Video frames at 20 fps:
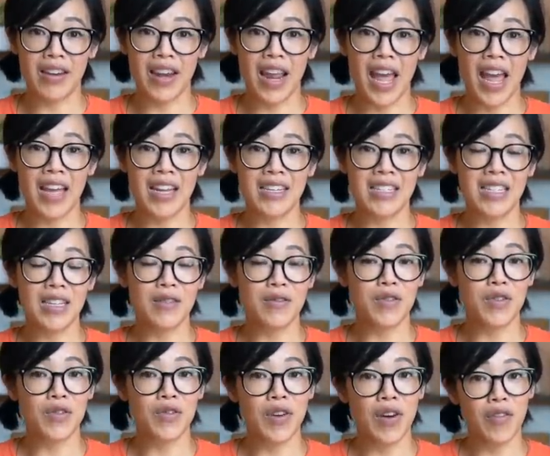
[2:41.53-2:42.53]
And if
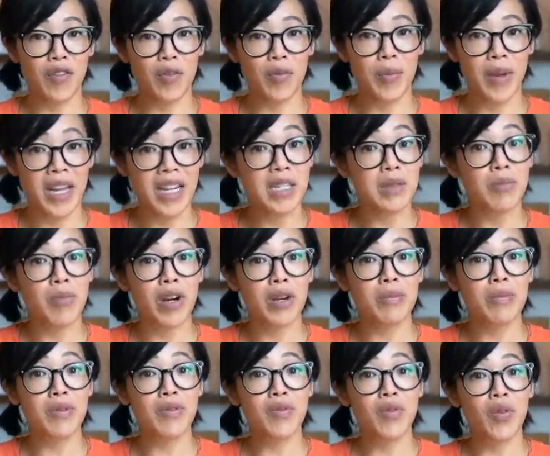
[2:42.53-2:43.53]
you've ever baked
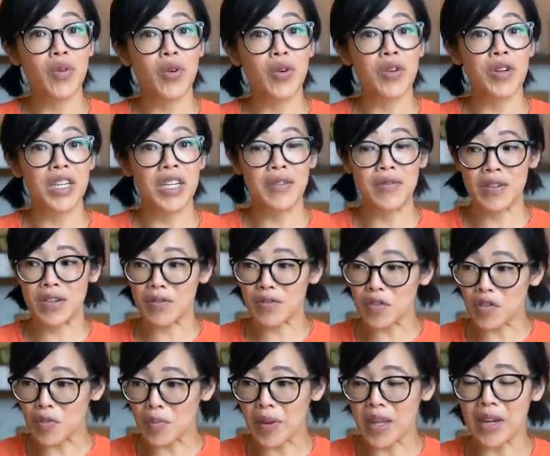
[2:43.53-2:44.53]
bread before, even if
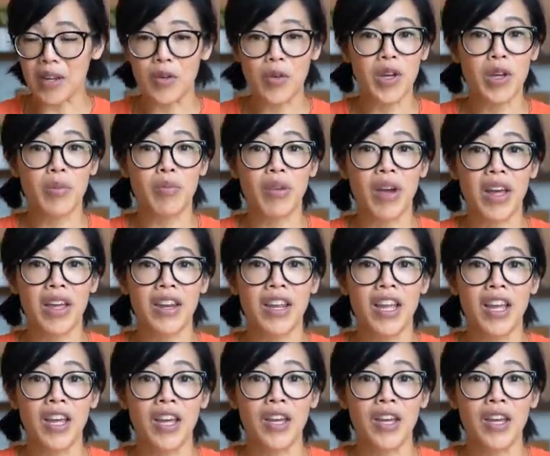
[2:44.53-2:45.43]
you've made a quick bread,